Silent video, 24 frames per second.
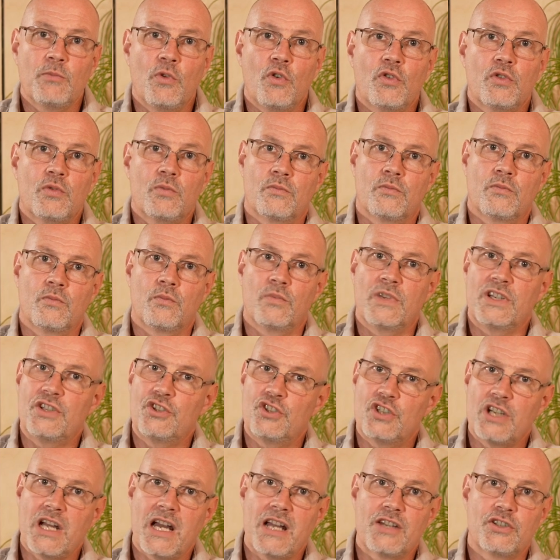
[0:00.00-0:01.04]
mode
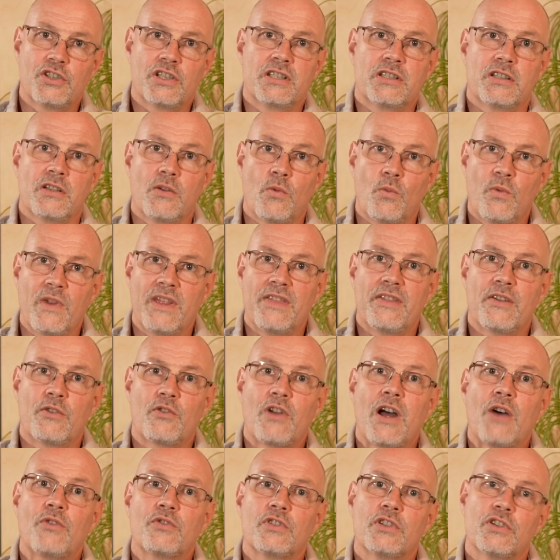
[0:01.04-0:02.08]
which charges with
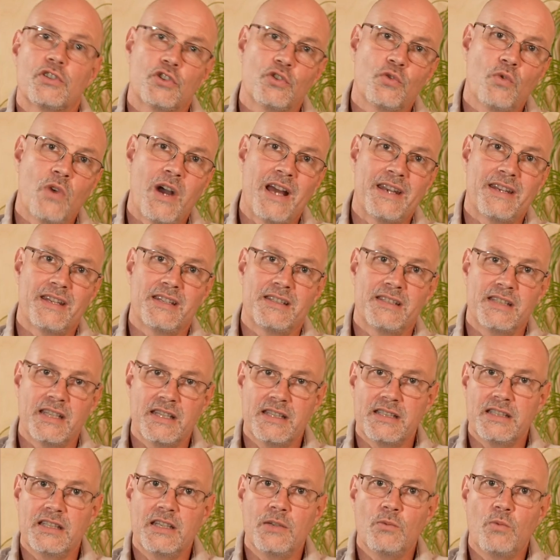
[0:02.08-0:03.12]
around
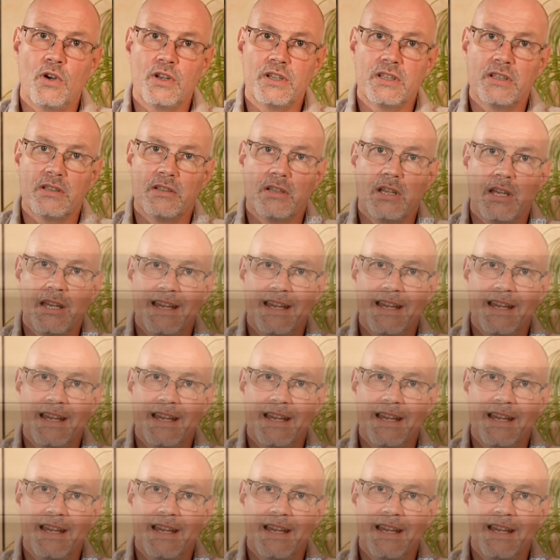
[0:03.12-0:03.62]
260 watt